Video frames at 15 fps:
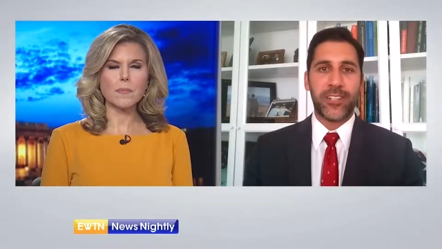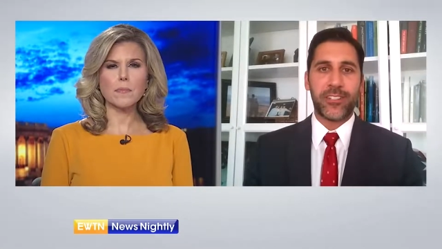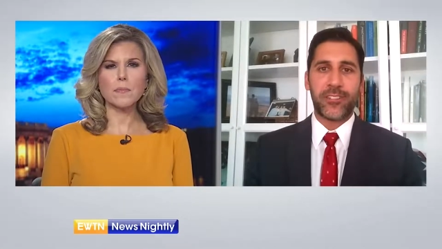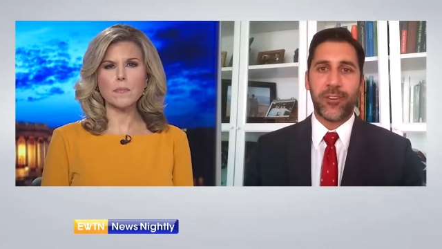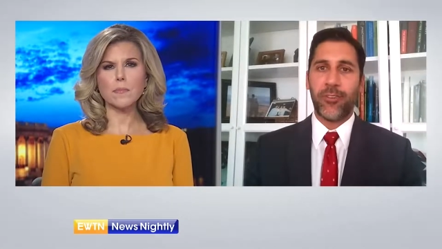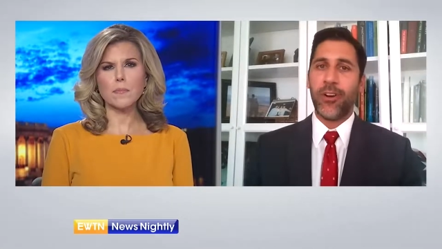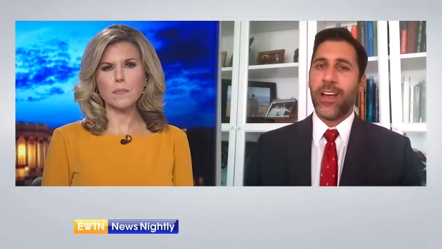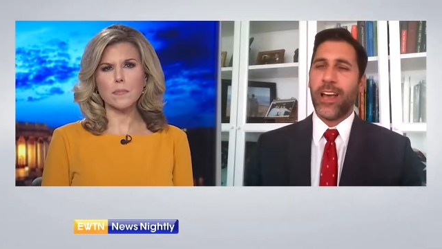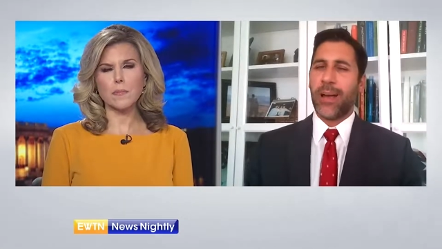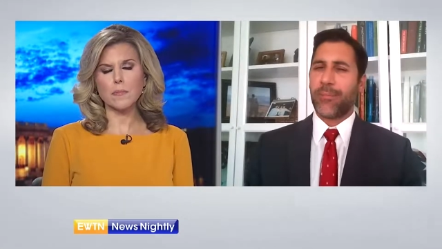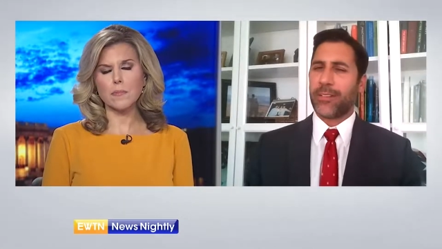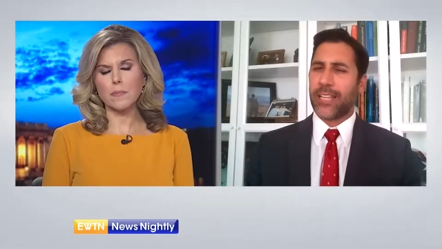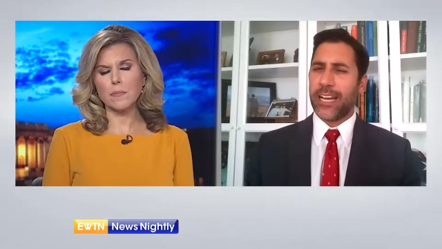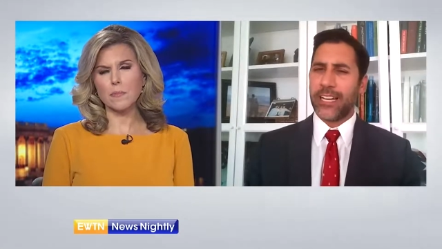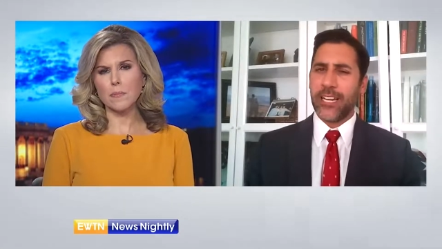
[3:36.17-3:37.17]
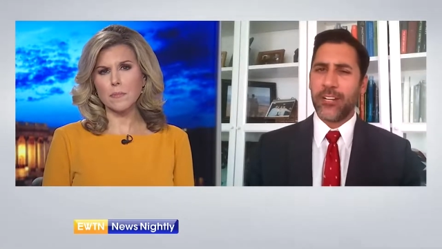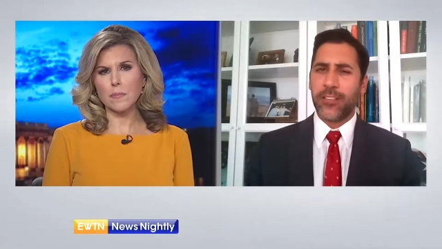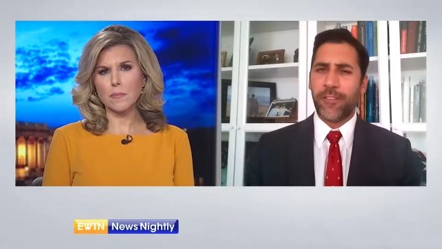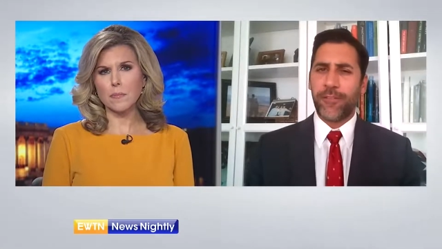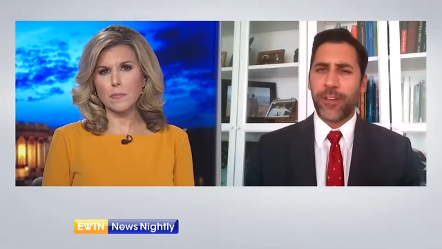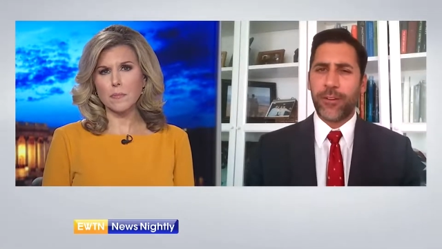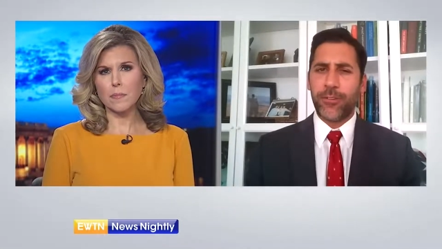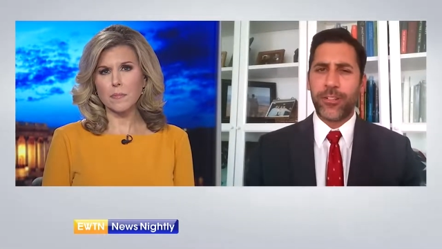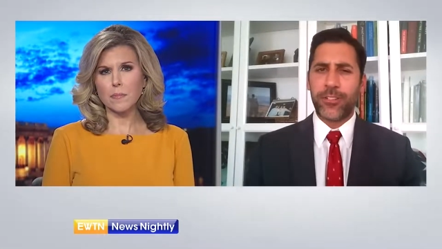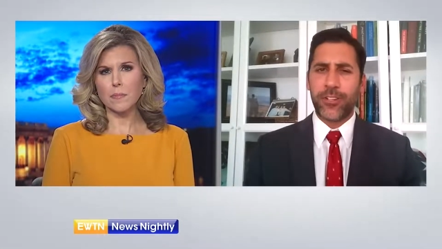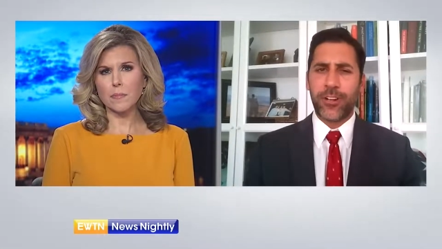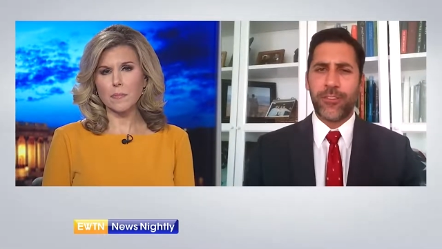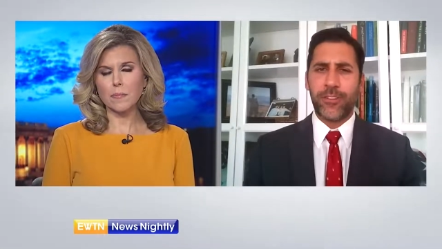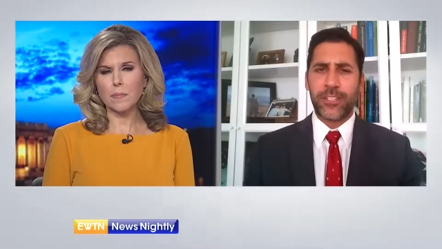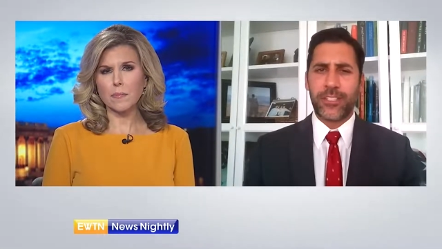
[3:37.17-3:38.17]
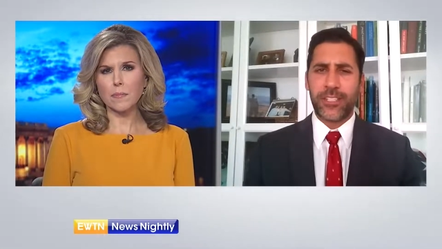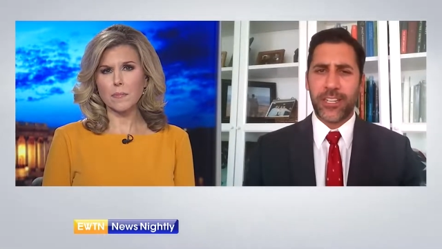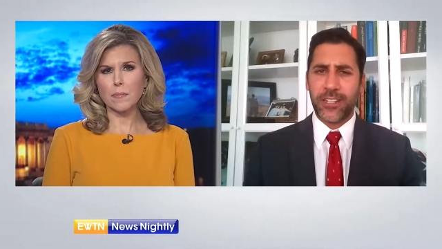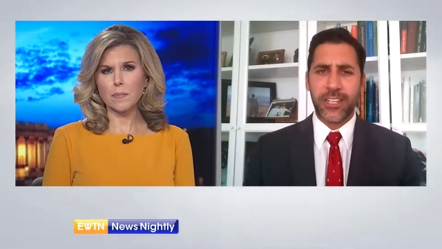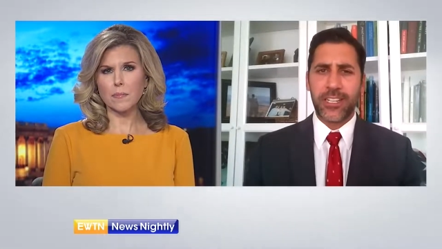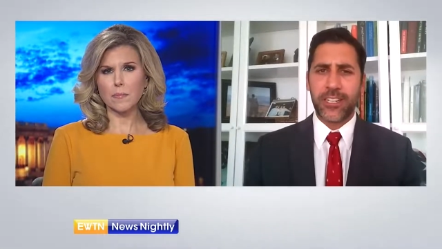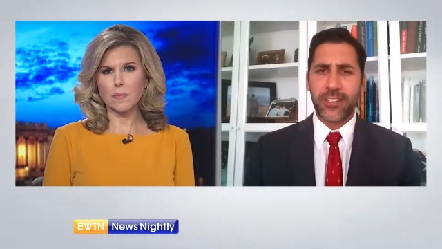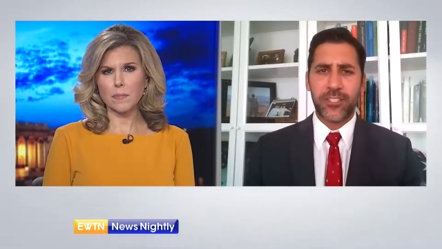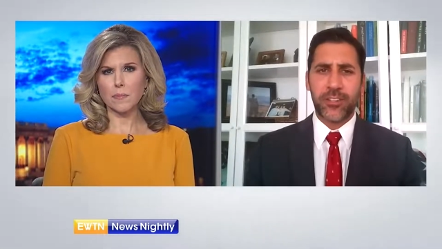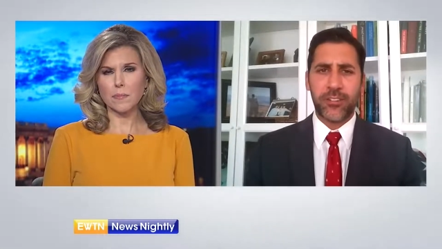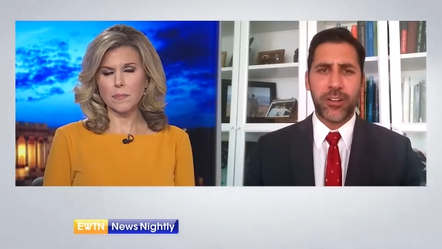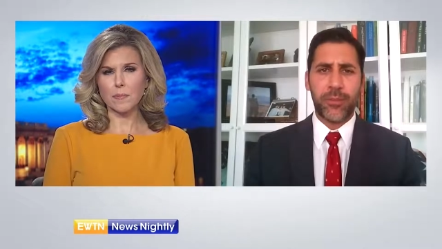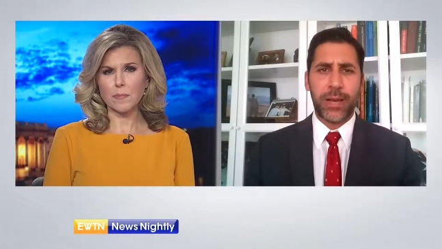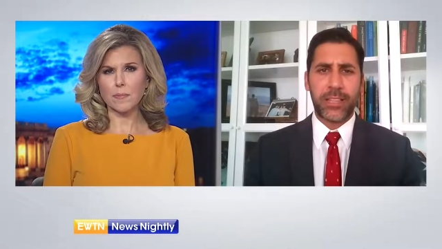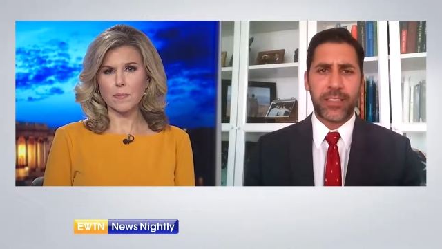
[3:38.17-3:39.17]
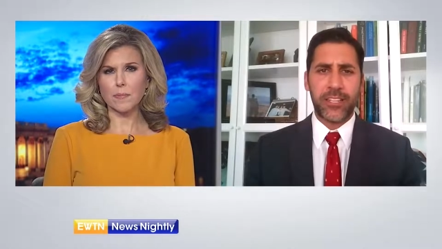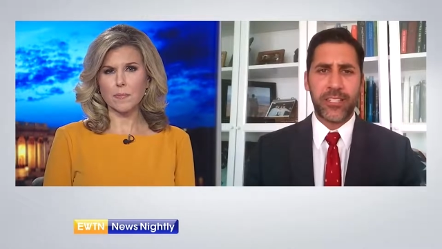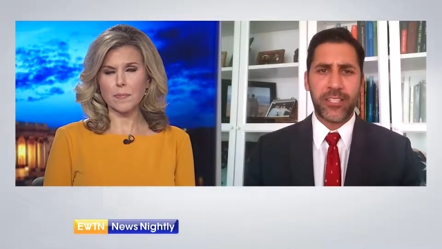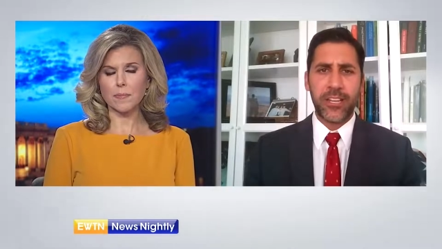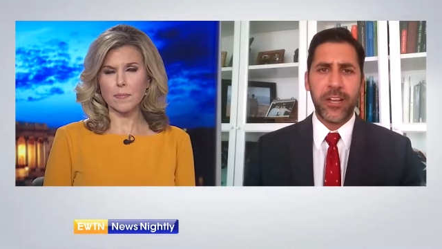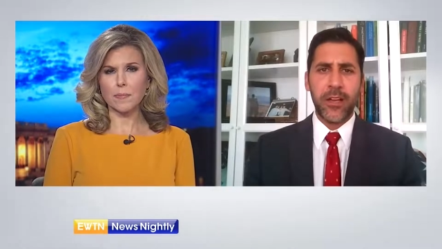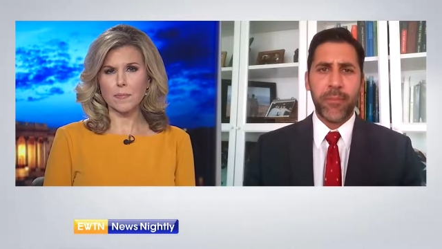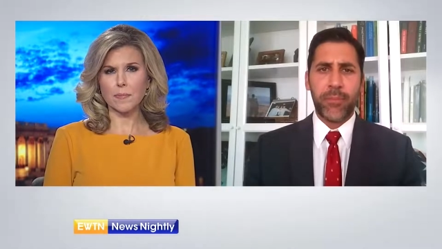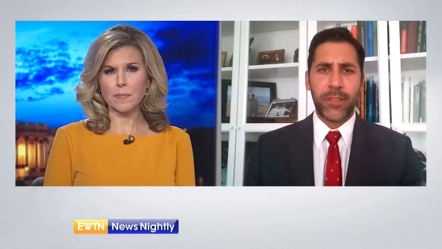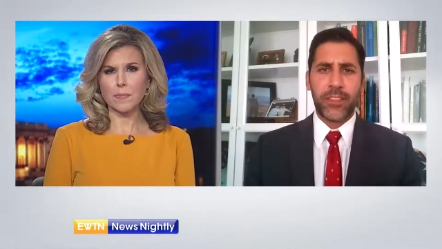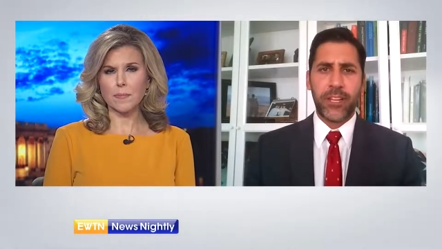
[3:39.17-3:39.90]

Speaker 1: So I'm glad to hear the Federal Reserve is suddenly concerned about this, but